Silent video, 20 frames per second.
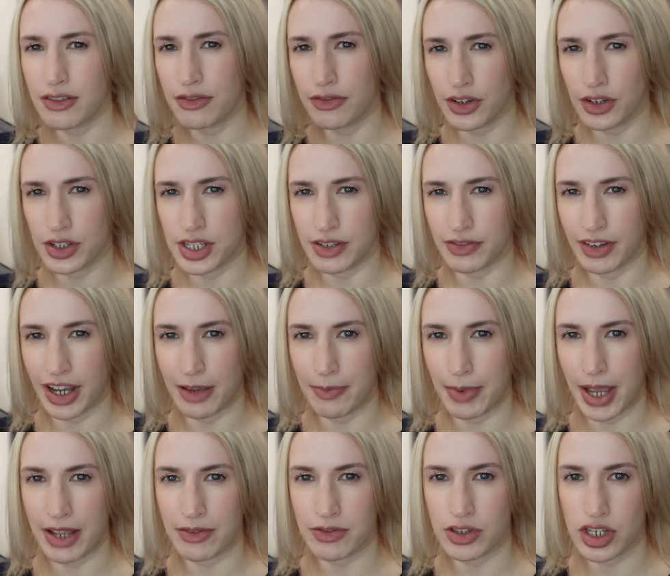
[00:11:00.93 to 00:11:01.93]
at
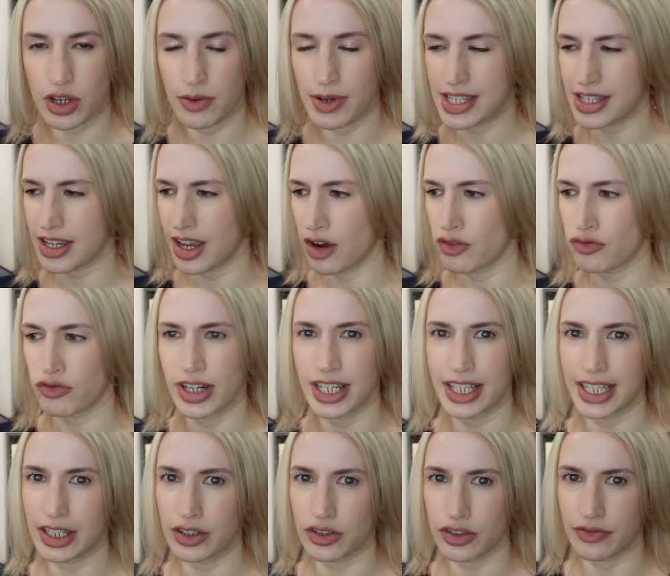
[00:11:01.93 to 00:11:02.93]
£45, so it's a
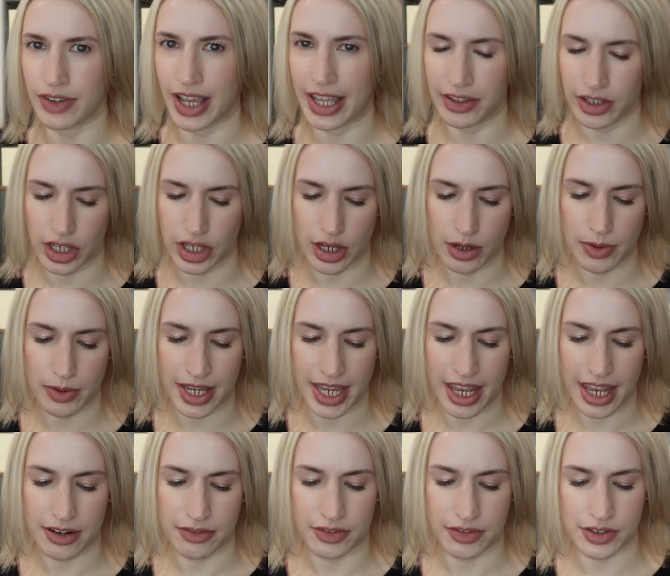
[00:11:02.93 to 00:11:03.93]
really good value. You're
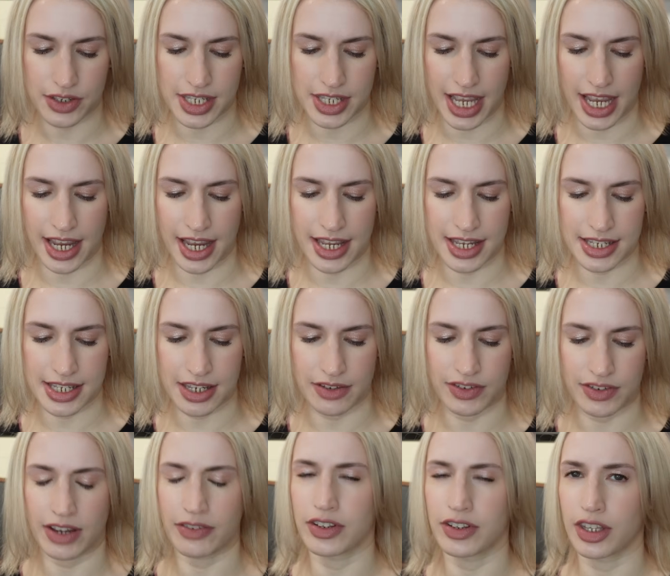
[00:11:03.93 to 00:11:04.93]
getting a full size,
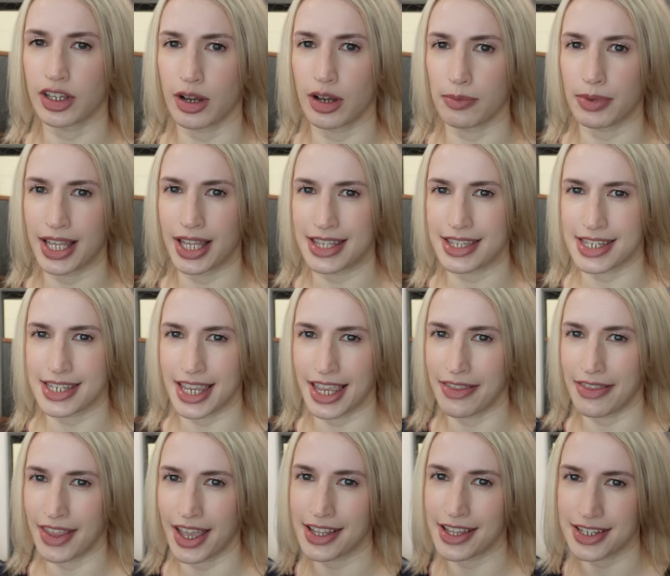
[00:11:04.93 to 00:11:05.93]
you've definitely got plenty
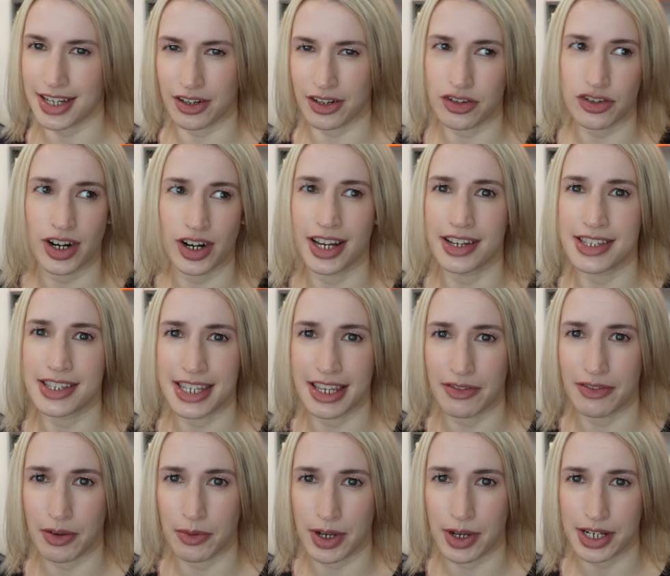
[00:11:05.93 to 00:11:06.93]
in there to kind of try and see
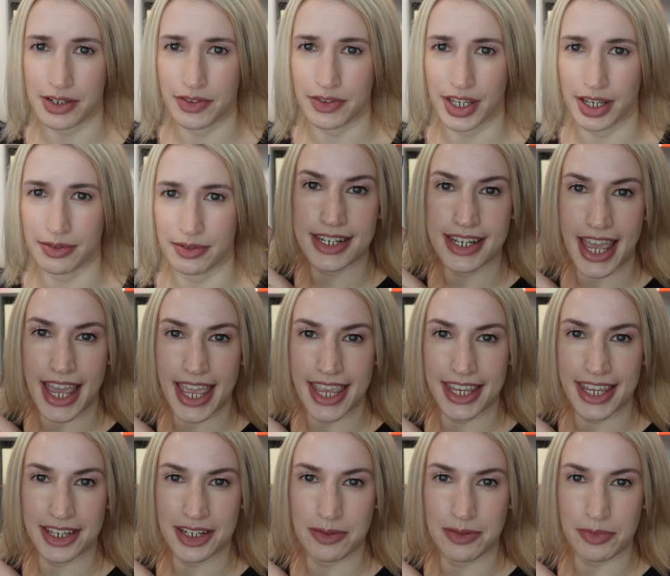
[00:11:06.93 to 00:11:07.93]
if it works for you.
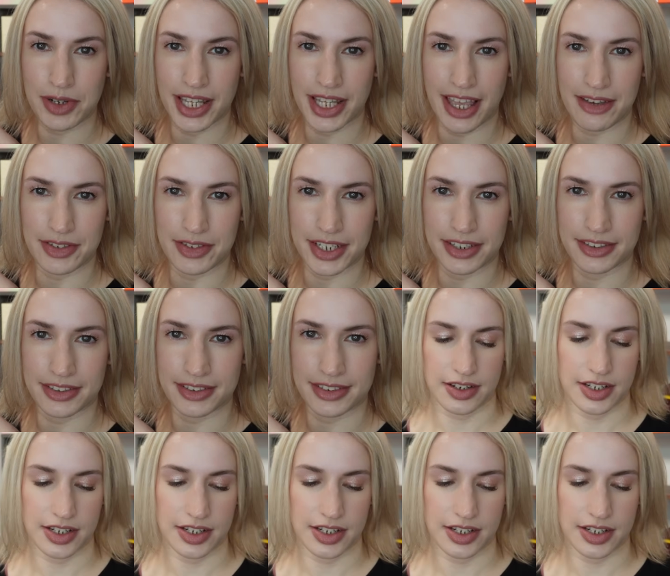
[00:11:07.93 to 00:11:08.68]
Day number 11.